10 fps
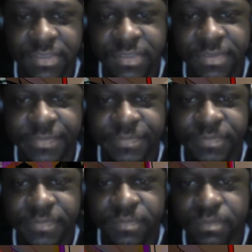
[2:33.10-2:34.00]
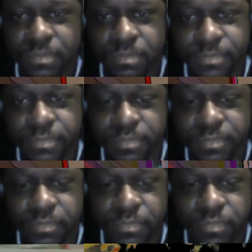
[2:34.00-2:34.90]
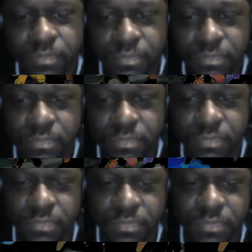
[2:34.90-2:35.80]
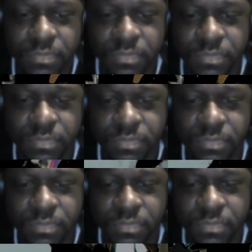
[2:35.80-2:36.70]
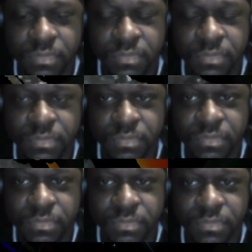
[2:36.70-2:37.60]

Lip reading: (silence)